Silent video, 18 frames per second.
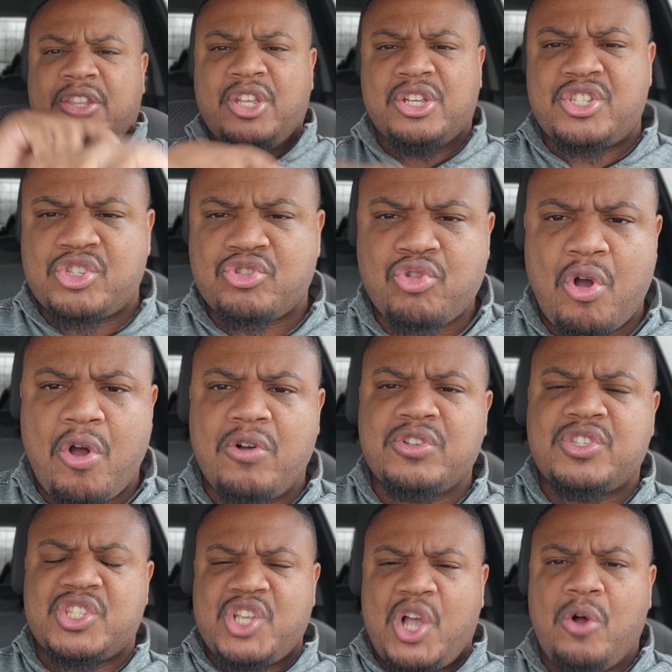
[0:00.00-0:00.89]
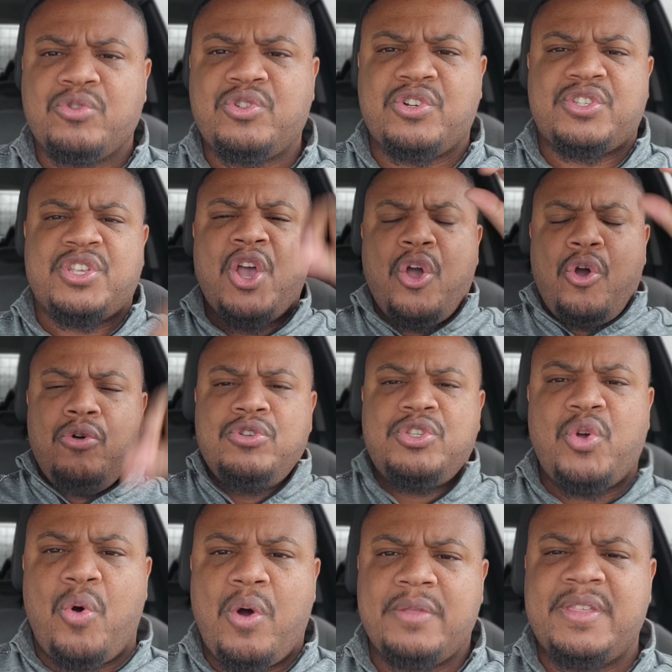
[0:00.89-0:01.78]
the strong soldiers
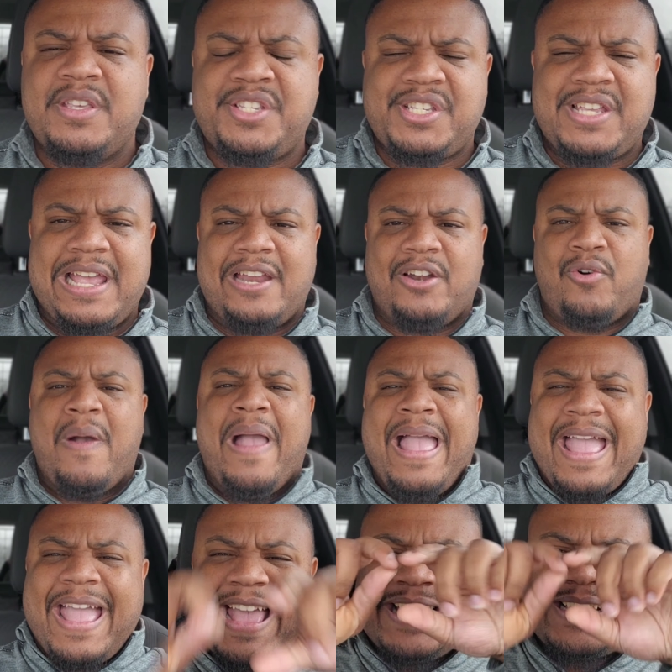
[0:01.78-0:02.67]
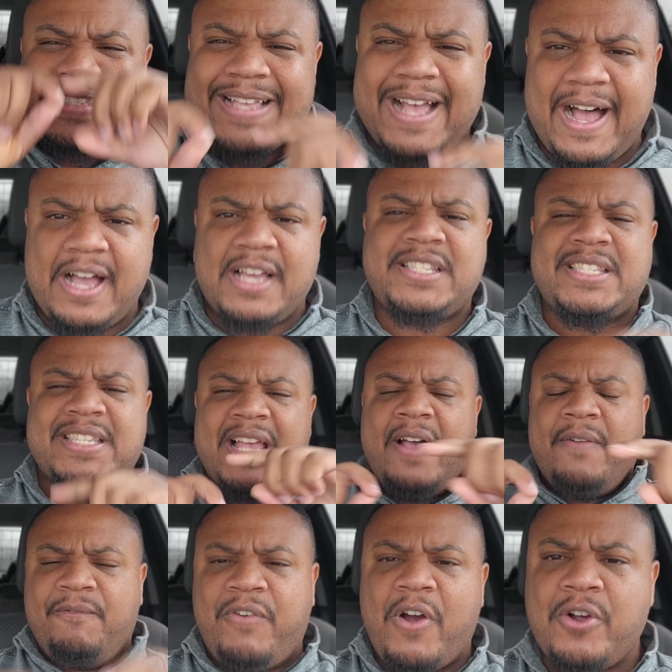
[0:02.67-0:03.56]
who's on this channel. It's us
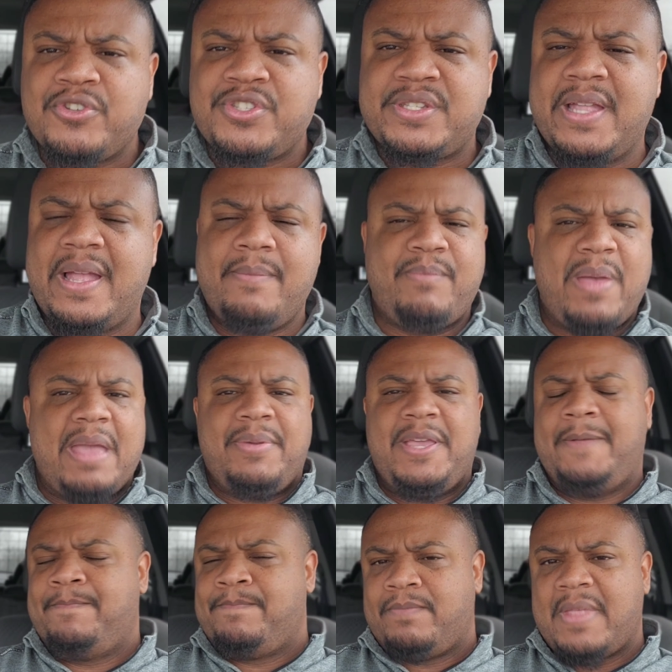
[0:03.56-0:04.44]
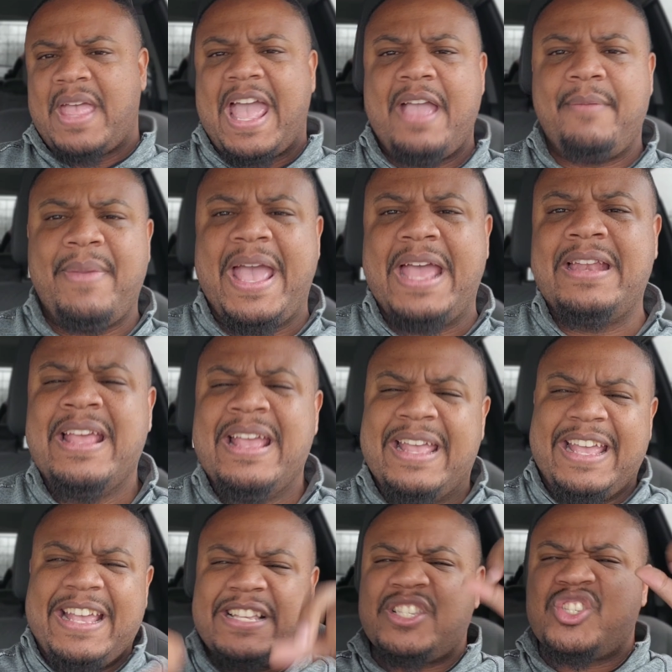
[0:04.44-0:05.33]
versus them, baby. Amen.
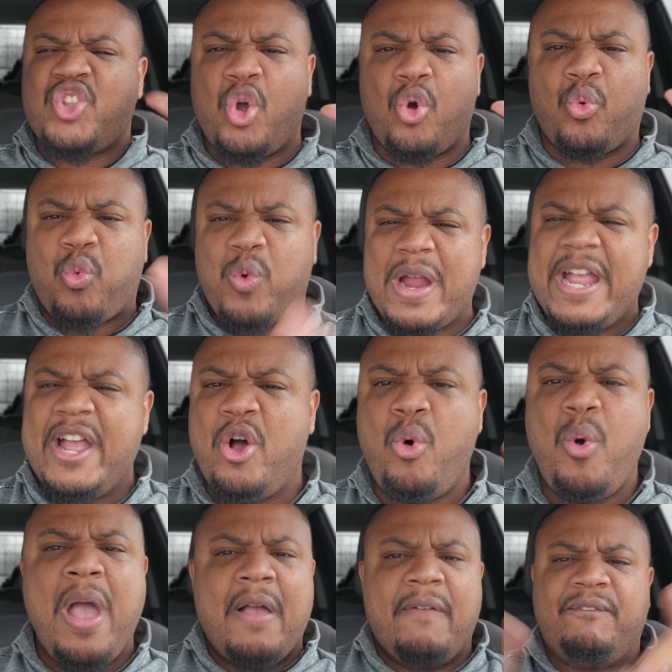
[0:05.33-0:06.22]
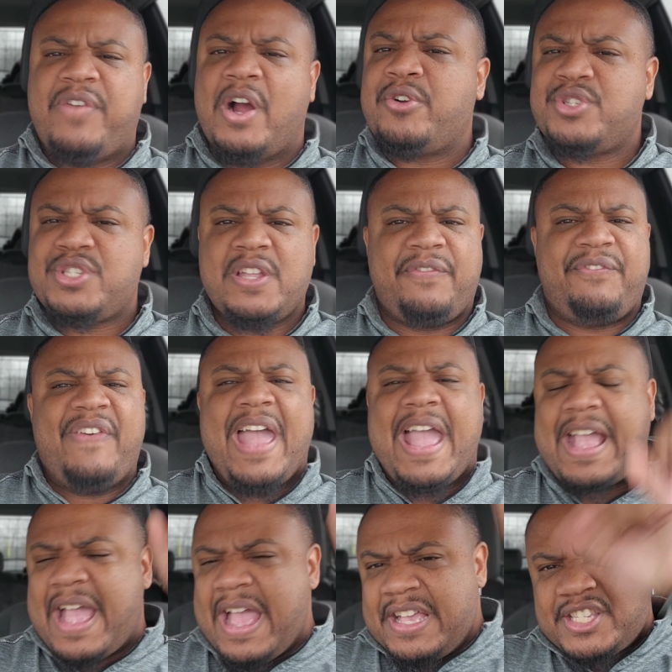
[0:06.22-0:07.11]
It's the real versus the
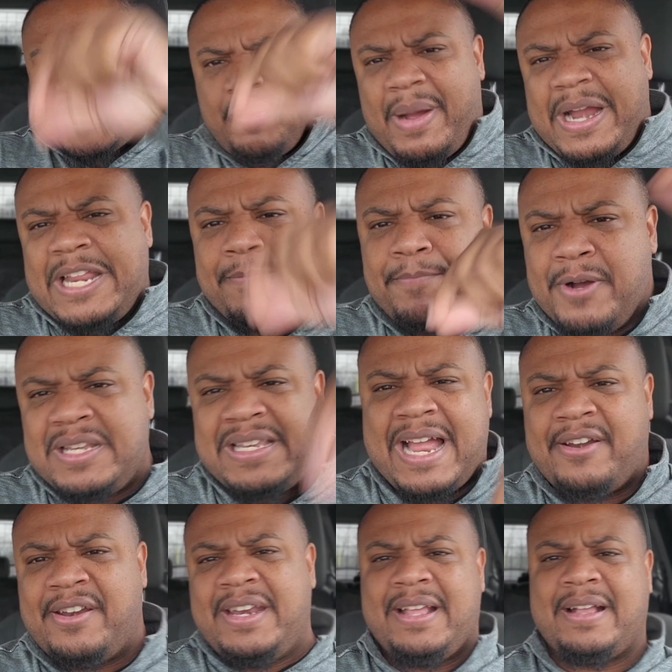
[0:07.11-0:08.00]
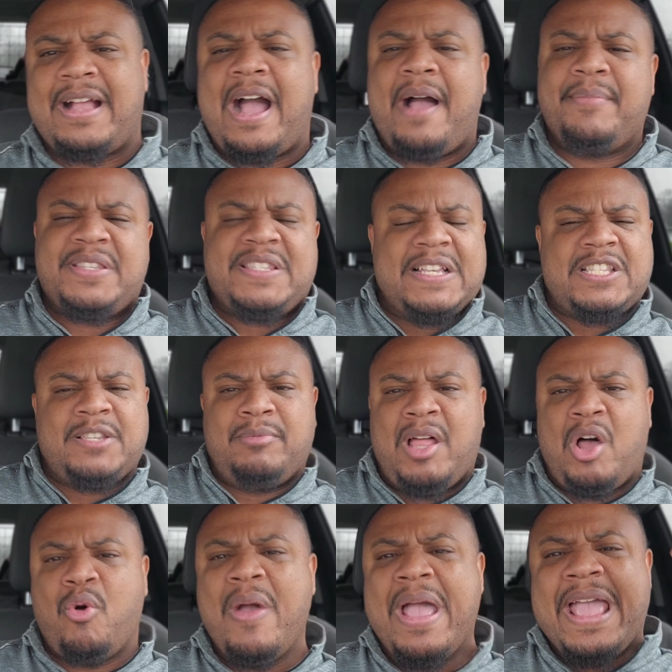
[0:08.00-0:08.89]
fake. Somebody put down in the comment section
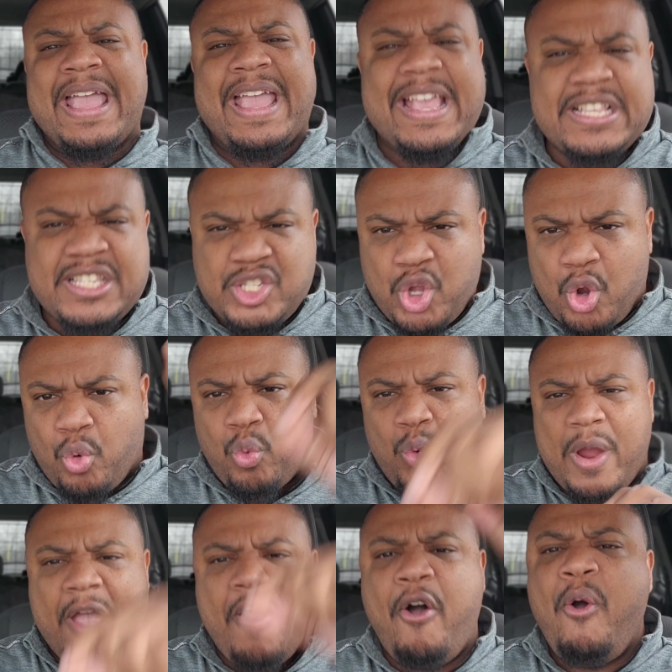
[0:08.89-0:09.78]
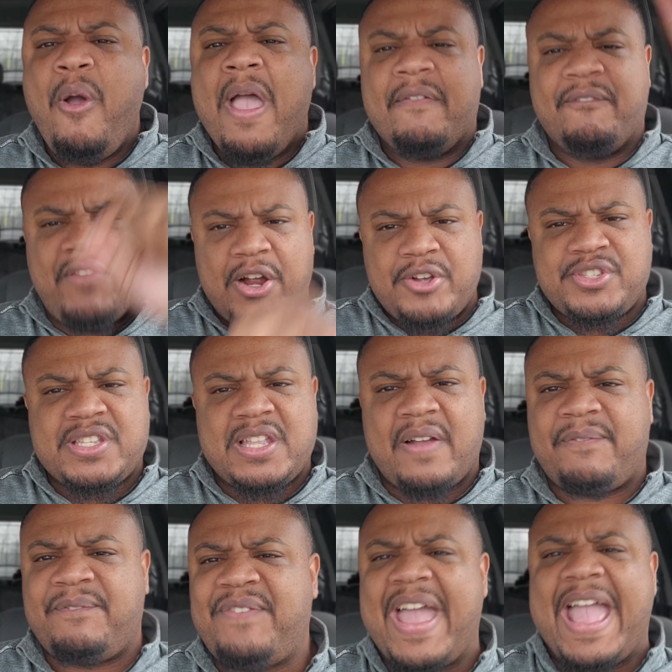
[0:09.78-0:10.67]
below. It's the real versus
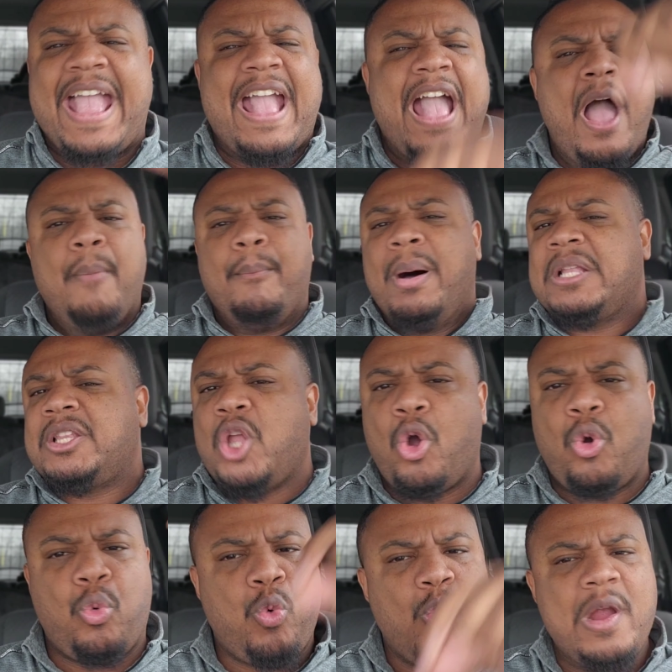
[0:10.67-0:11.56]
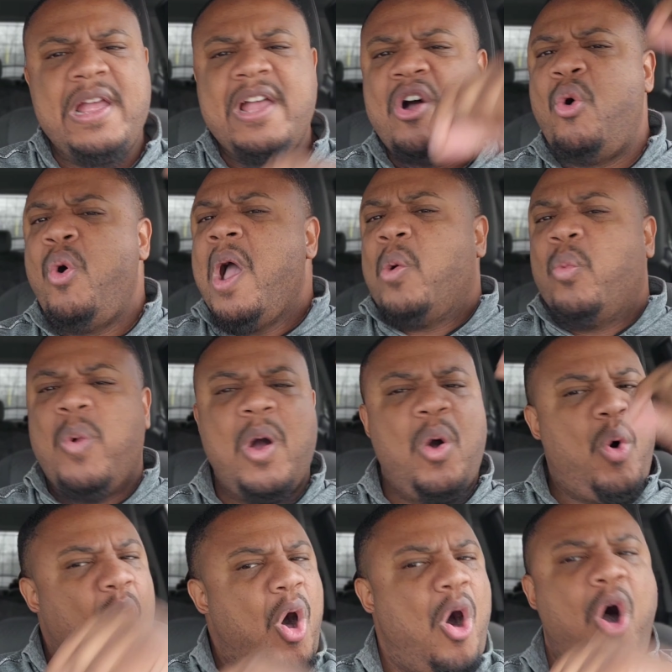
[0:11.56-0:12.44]
the fake. But the real
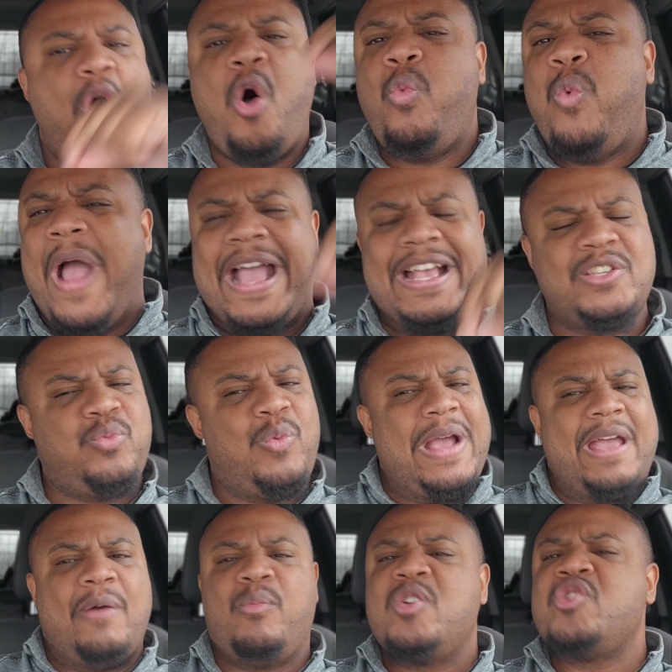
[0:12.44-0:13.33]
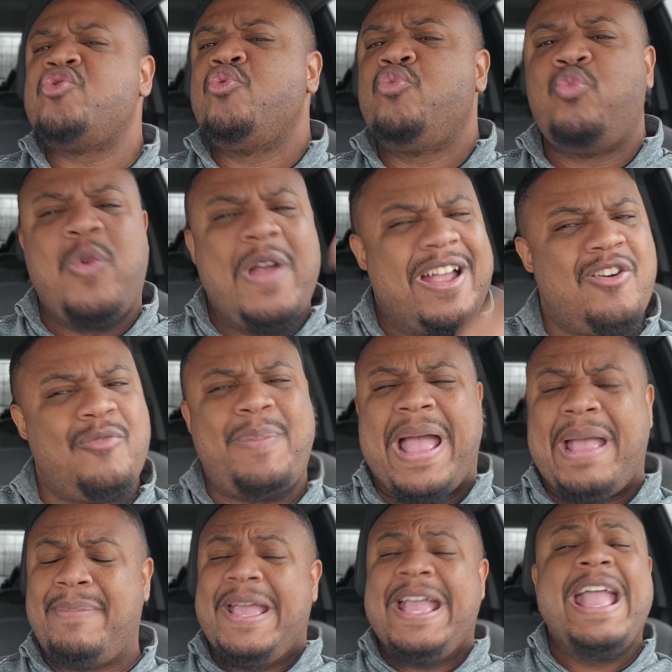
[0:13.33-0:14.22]
will always win. When you real,
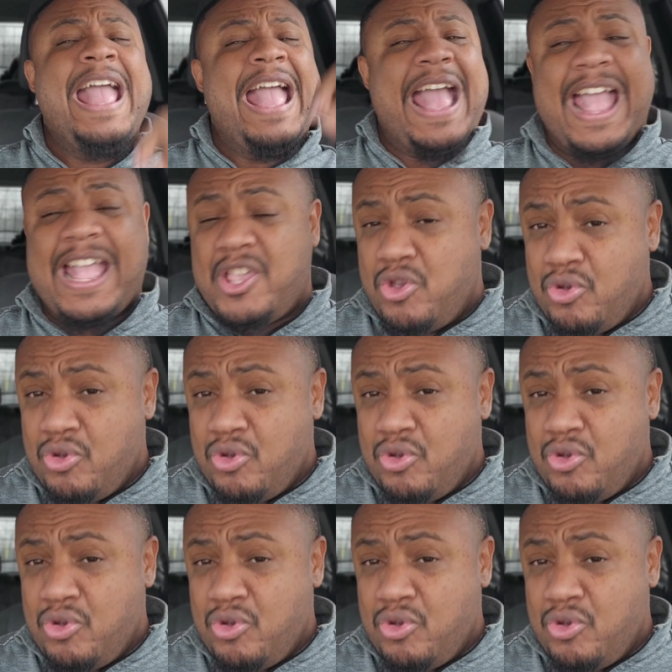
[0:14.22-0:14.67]
baby, and